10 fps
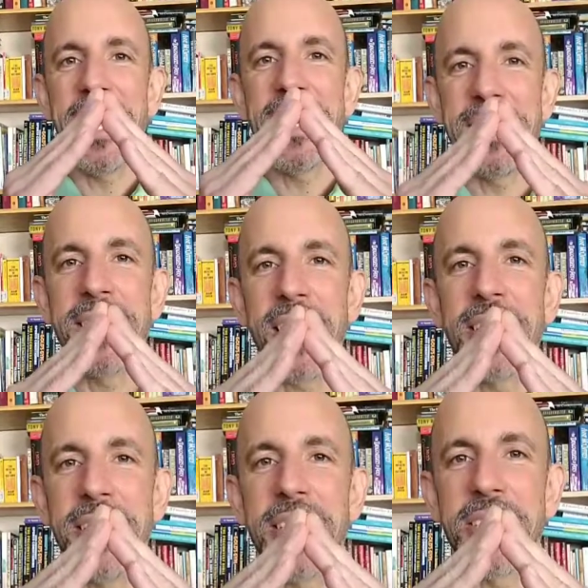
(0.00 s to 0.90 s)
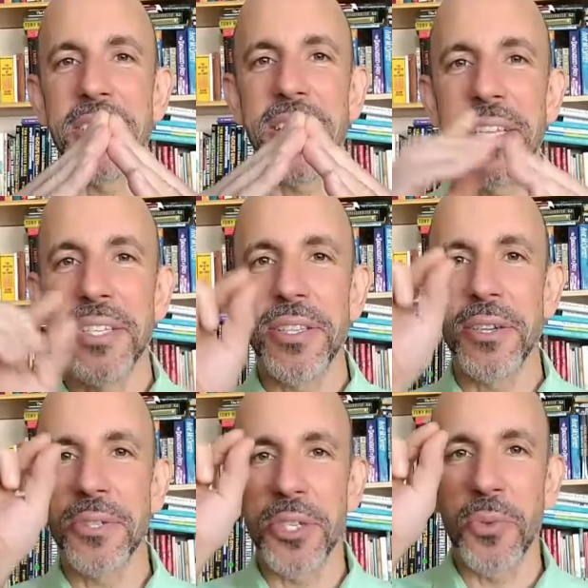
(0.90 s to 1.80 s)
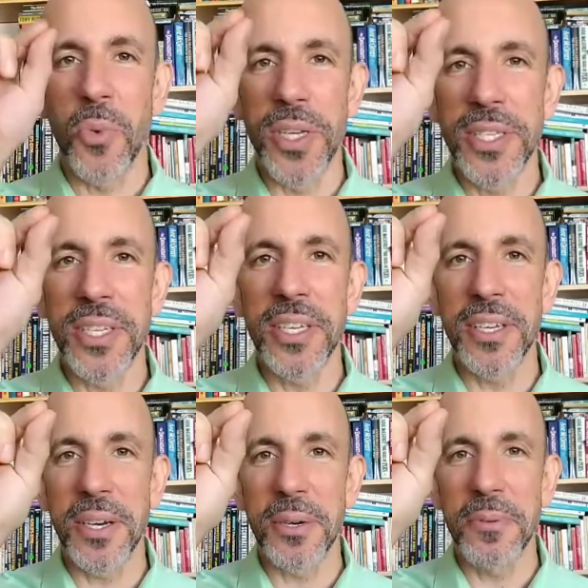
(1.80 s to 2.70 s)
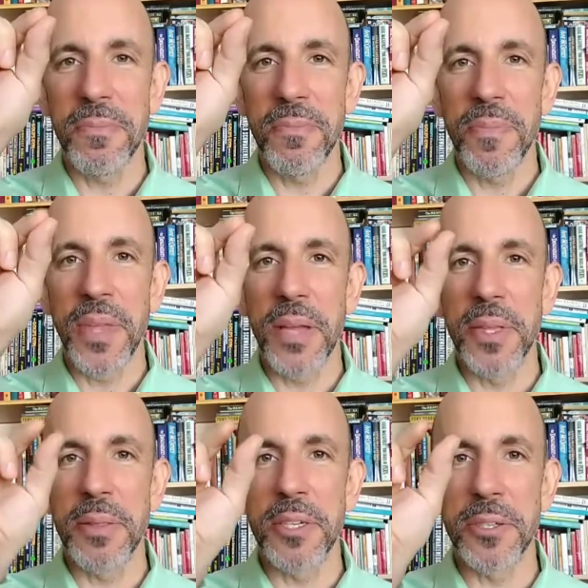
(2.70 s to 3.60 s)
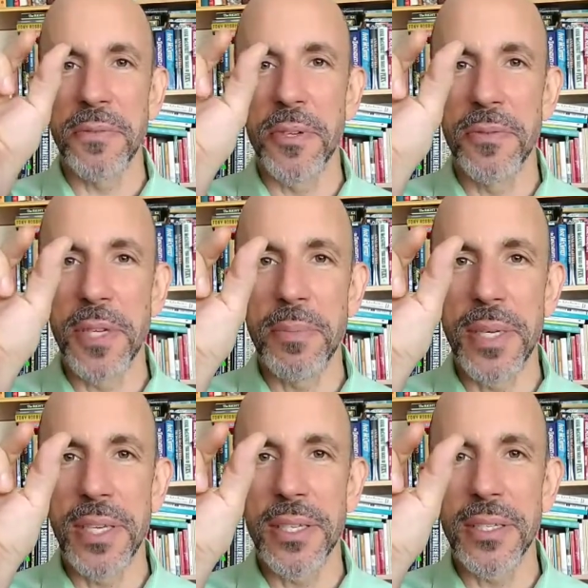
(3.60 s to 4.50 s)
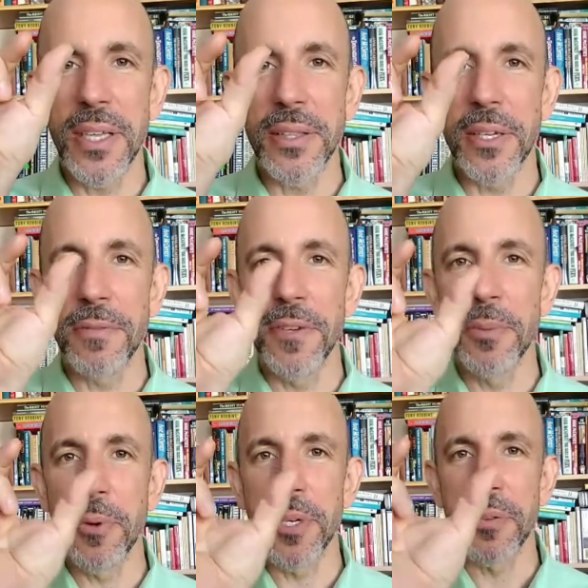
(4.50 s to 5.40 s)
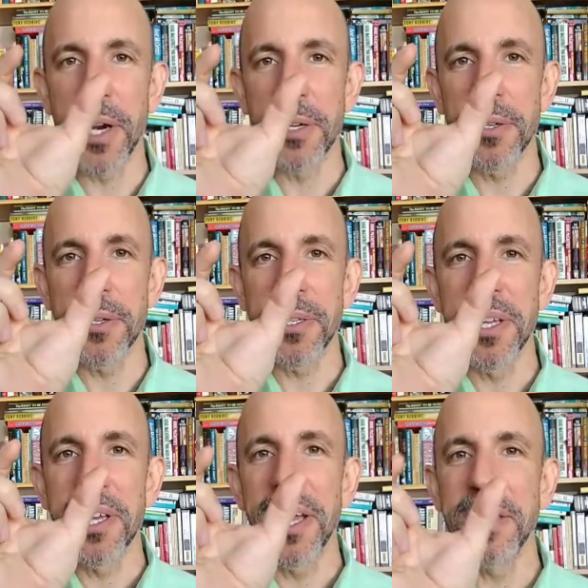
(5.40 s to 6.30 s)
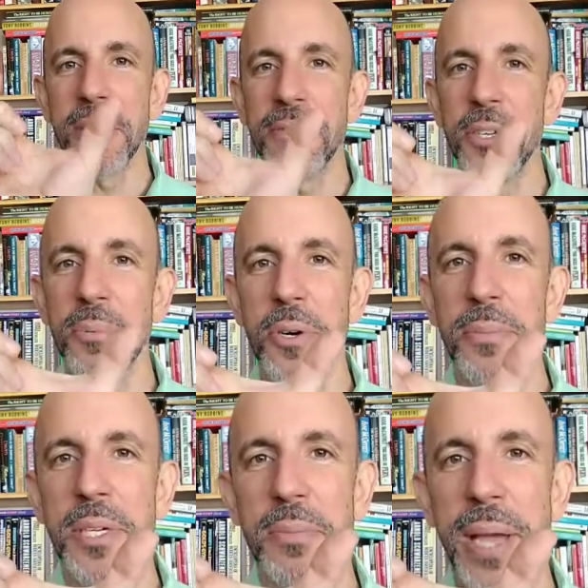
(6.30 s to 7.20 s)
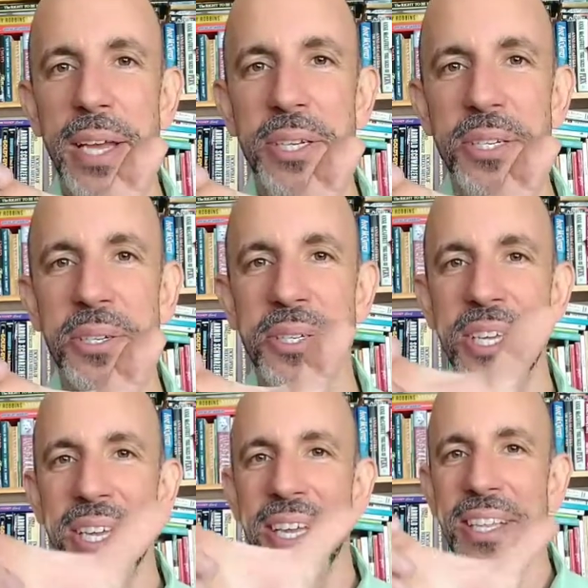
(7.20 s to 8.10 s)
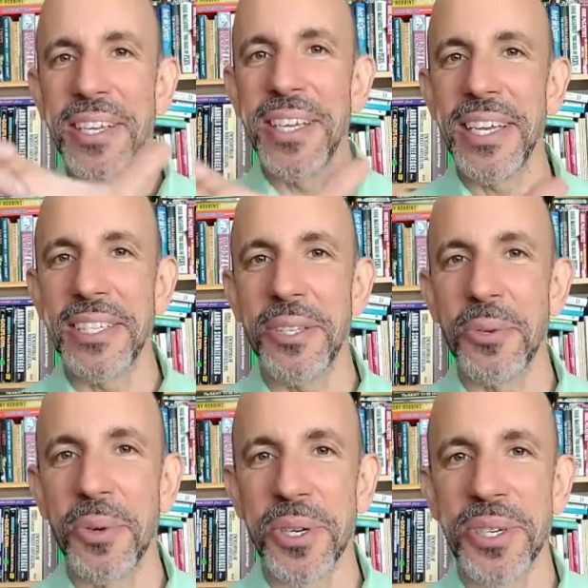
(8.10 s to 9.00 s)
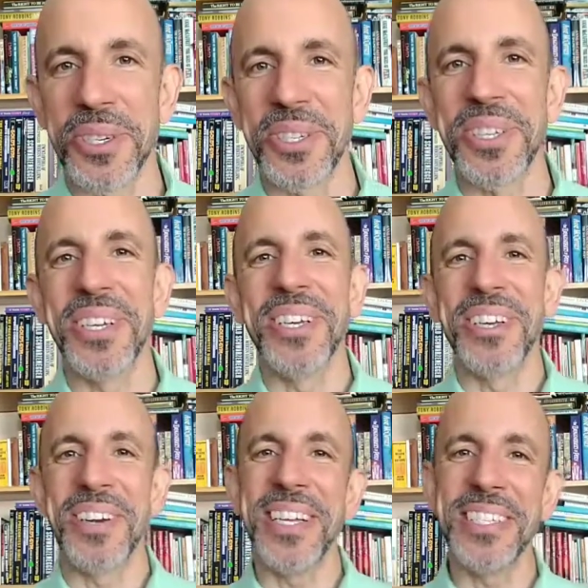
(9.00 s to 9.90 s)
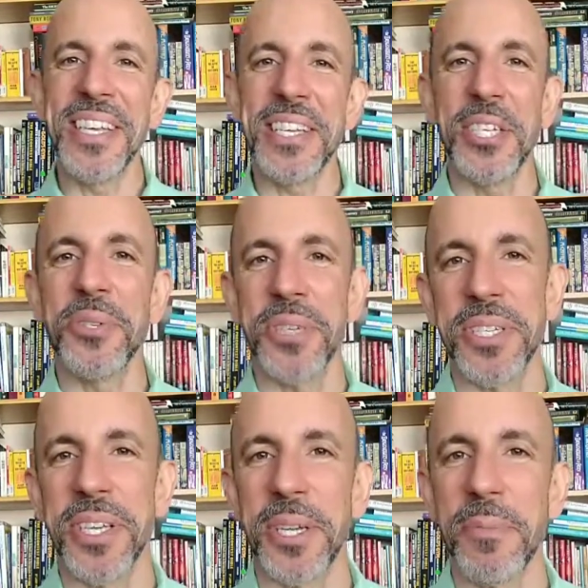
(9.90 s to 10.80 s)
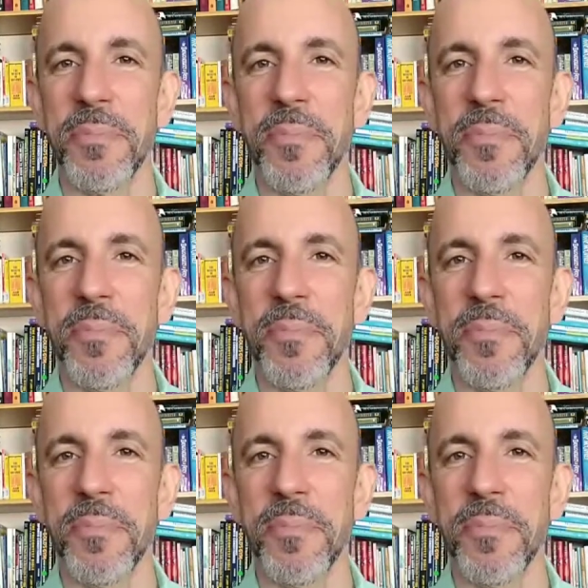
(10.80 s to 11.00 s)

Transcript: Is it not this? Isn't there just one CEO, and then there's a few VPs, and then a few more directors, and then a few more middle managers, and then you get to the workers, right? Isn't that interesting?